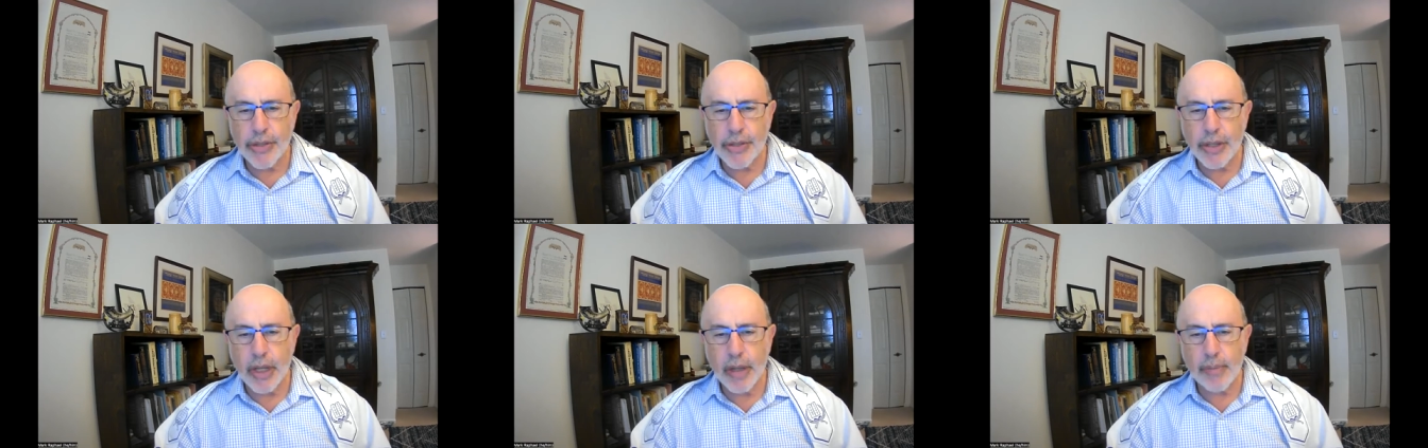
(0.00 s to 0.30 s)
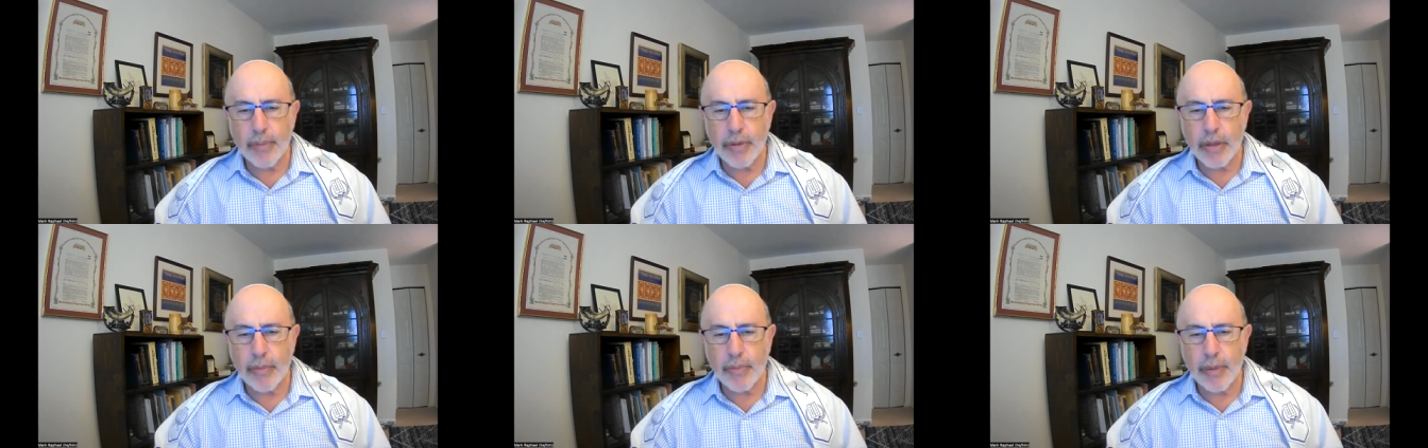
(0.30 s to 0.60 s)

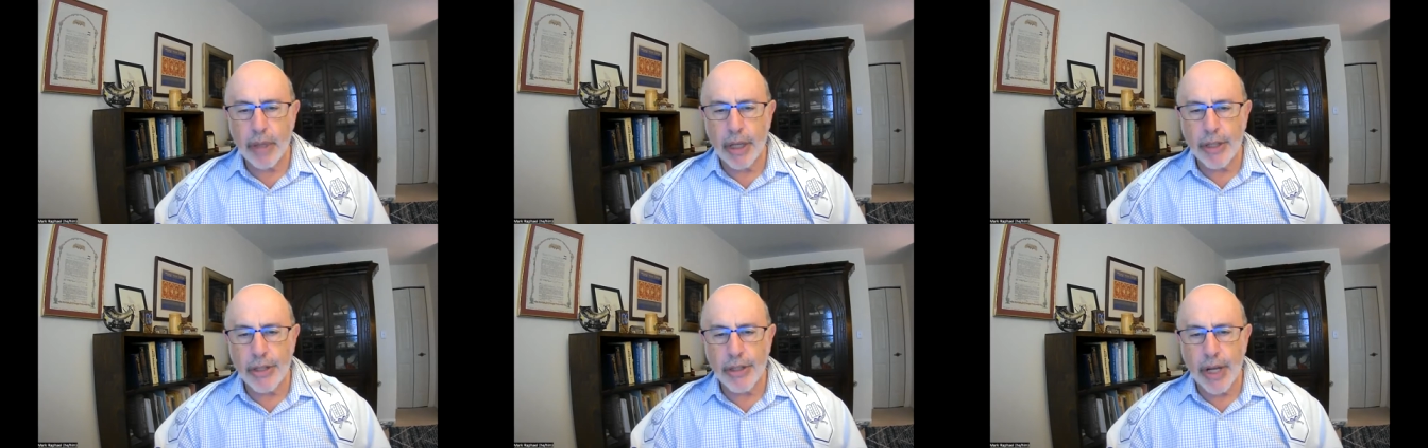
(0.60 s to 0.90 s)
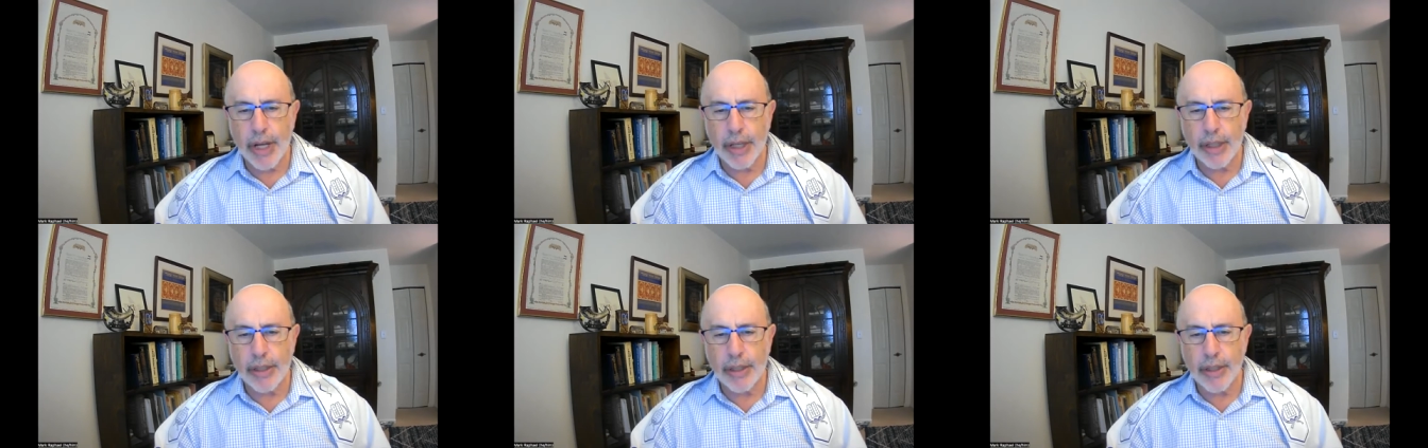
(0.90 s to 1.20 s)
skip to page
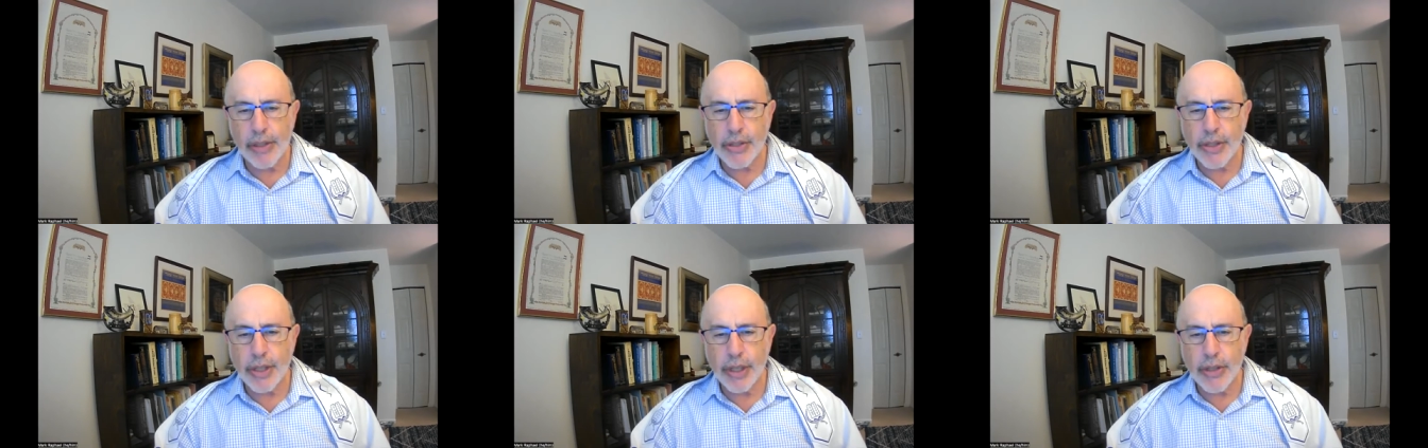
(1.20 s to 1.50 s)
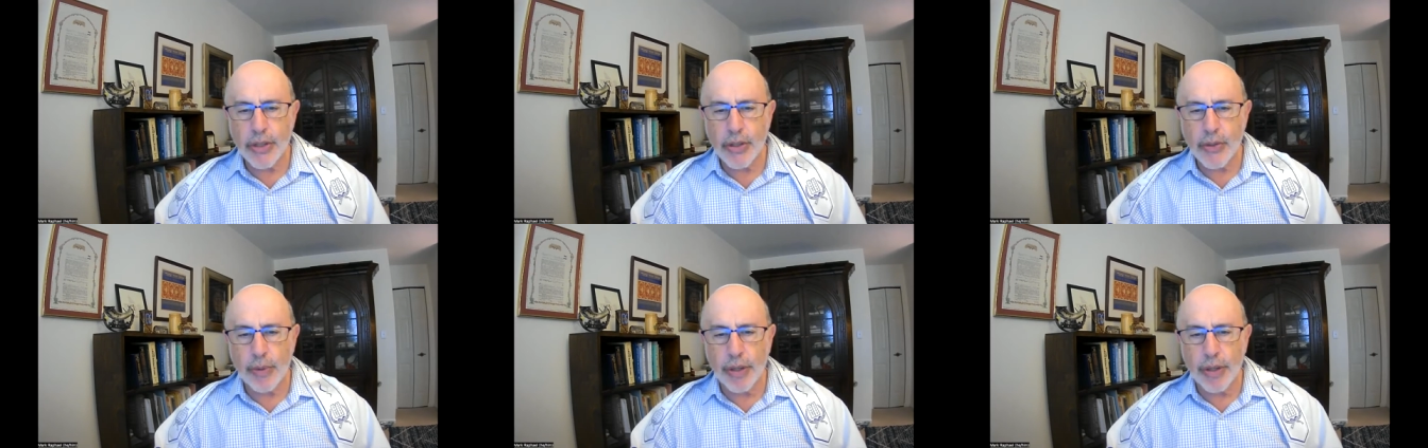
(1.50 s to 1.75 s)
96.